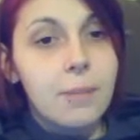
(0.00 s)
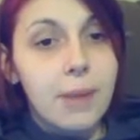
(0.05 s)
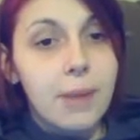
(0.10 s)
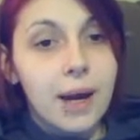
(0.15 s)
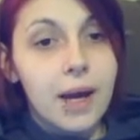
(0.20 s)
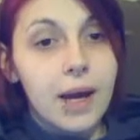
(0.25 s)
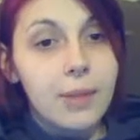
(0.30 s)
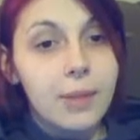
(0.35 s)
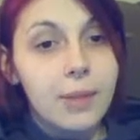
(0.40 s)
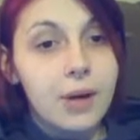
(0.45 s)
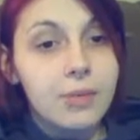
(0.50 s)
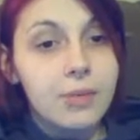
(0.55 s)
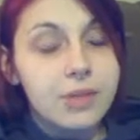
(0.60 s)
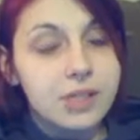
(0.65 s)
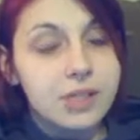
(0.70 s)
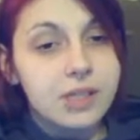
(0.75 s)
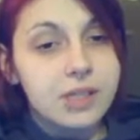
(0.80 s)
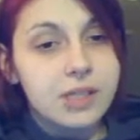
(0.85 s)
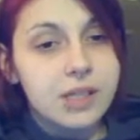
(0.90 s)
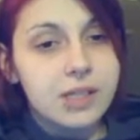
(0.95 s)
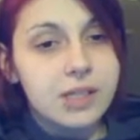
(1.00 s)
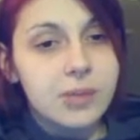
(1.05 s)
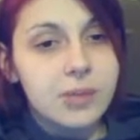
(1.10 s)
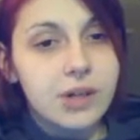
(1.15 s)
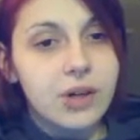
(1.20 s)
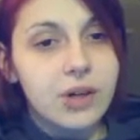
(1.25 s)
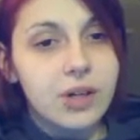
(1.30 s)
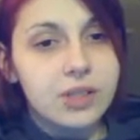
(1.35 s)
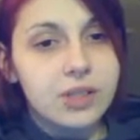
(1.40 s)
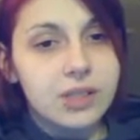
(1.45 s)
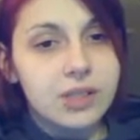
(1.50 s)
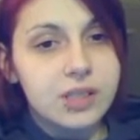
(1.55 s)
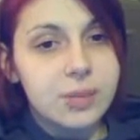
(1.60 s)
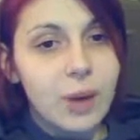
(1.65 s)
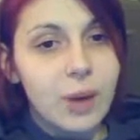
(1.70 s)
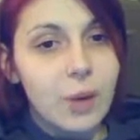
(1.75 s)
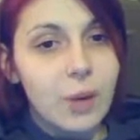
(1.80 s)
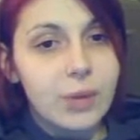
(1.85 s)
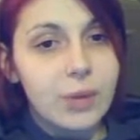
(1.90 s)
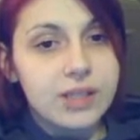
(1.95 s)
My hyperemesis has been gone since
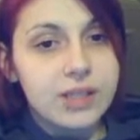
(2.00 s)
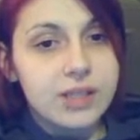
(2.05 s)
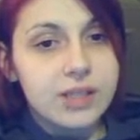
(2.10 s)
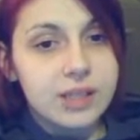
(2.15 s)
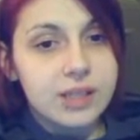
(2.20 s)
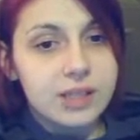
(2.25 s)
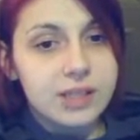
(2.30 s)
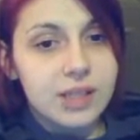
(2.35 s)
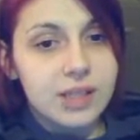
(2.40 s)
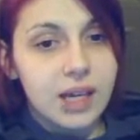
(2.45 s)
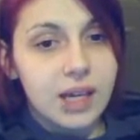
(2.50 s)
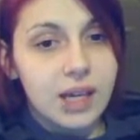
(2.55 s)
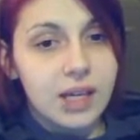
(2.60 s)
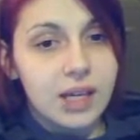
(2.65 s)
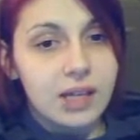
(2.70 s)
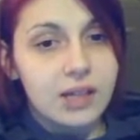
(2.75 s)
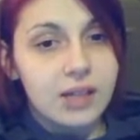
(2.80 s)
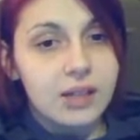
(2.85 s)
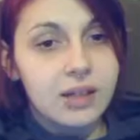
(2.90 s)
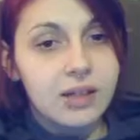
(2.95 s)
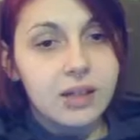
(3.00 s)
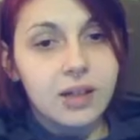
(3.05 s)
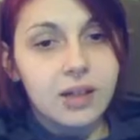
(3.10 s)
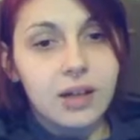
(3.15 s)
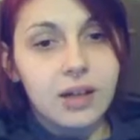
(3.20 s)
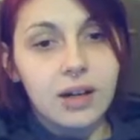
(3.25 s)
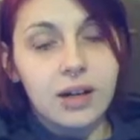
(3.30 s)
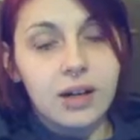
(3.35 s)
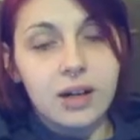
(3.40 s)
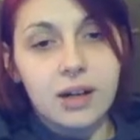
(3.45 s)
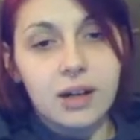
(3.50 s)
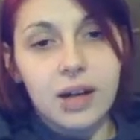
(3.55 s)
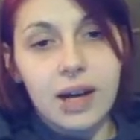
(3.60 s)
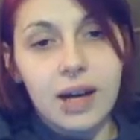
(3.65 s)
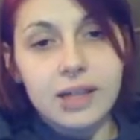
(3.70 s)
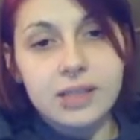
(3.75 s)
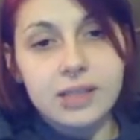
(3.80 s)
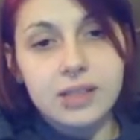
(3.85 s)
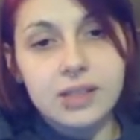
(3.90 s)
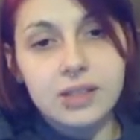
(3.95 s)
about week 16.
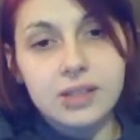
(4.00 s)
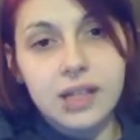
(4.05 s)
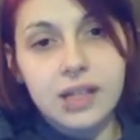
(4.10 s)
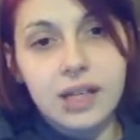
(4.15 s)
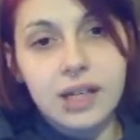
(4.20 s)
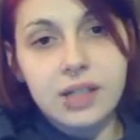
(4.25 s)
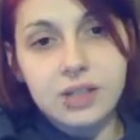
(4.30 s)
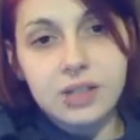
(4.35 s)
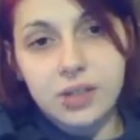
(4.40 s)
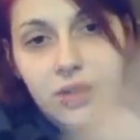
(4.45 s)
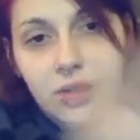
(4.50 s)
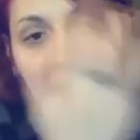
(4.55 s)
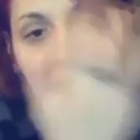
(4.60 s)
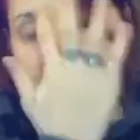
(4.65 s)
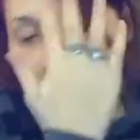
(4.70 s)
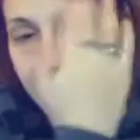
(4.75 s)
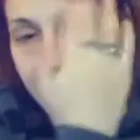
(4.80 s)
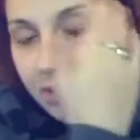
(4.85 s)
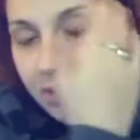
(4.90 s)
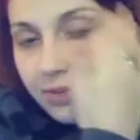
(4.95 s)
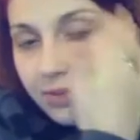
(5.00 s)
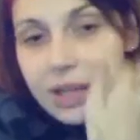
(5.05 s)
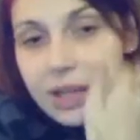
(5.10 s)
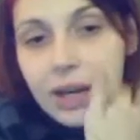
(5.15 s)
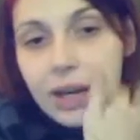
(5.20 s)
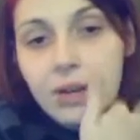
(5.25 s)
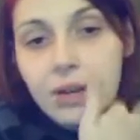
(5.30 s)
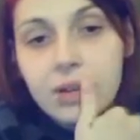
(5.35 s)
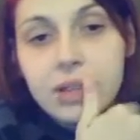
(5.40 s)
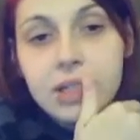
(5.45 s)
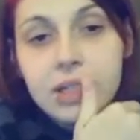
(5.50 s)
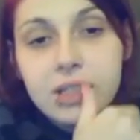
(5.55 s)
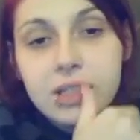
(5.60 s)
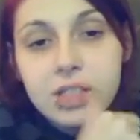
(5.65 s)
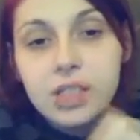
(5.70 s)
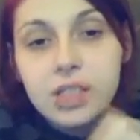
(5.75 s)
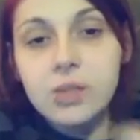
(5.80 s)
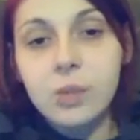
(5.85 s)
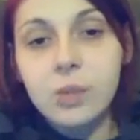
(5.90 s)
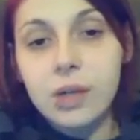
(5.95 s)
I still take Zofran every now and then,
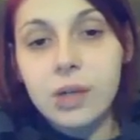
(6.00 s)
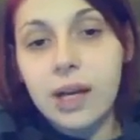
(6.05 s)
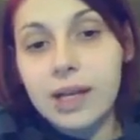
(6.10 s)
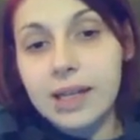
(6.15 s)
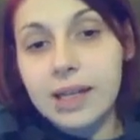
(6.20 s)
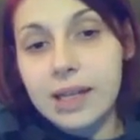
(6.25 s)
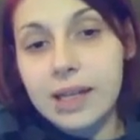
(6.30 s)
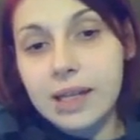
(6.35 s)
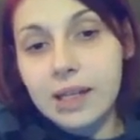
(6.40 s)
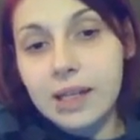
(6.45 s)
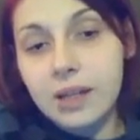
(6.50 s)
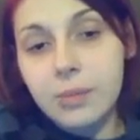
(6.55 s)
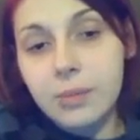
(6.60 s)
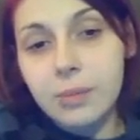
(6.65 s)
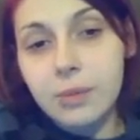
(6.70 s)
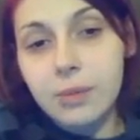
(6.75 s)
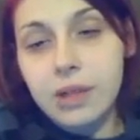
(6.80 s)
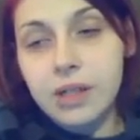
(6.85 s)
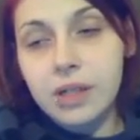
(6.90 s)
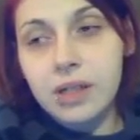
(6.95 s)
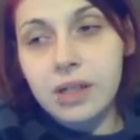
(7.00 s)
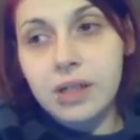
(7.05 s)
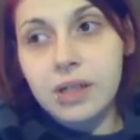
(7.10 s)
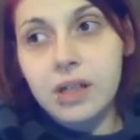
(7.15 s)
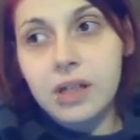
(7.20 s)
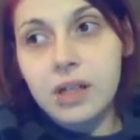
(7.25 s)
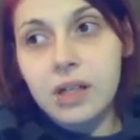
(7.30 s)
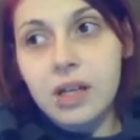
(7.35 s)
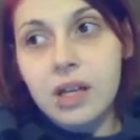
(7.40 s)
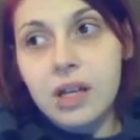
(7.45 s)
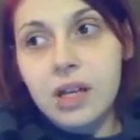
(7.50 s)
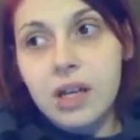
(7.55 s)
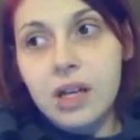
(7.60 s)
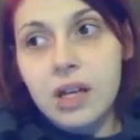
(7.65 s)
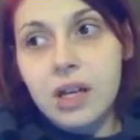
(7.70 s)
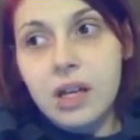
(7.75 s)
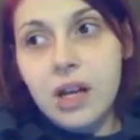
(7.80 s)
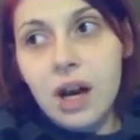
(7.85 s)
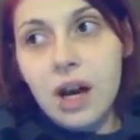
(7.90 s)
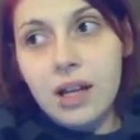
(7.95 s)
just when I need it, but
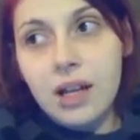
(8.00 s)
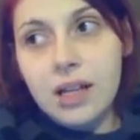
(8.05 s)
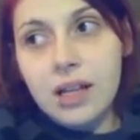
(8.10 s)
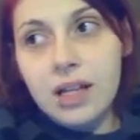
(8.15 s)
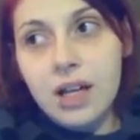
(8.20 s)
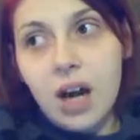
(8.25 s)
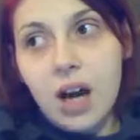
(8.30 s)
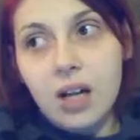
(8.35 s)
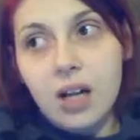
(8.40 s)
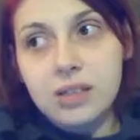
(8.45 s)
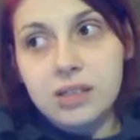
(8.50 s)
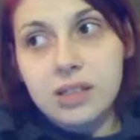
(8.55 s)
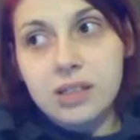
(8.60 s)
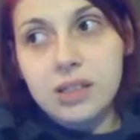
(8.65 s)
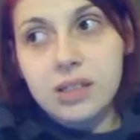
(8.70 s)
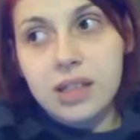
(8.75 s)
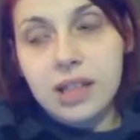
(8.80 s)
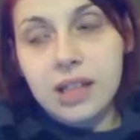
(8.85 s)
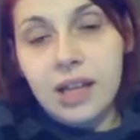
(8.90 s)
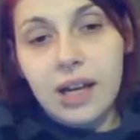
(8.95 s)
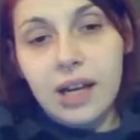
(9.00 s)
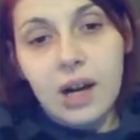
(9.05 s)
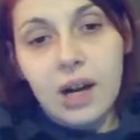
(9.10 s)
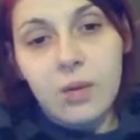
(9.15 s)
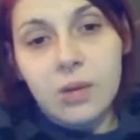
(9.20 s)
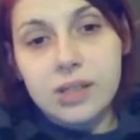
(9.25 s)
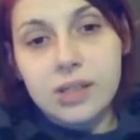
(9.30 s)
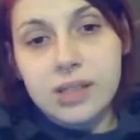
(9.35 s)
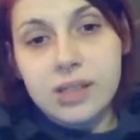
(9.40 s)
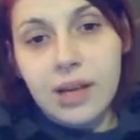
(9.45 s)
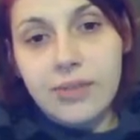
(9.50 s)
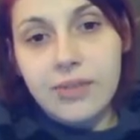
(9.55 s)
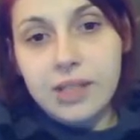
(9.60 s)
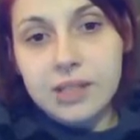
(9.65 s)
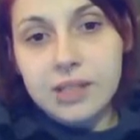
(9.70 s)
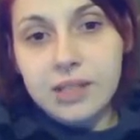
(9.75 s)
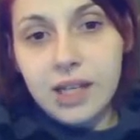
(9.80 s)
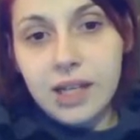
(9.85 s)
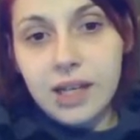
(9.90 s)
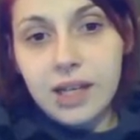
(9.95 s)
not, like, constantly like I was having
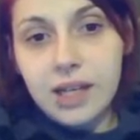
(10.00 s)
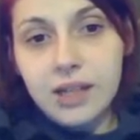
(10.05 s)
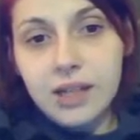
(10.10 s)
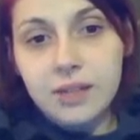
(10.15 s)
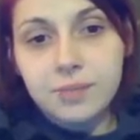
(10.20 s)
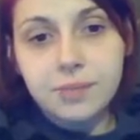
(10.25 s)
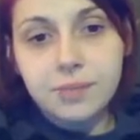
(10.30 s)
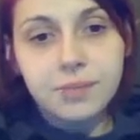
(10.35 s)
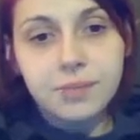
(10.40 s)
to take.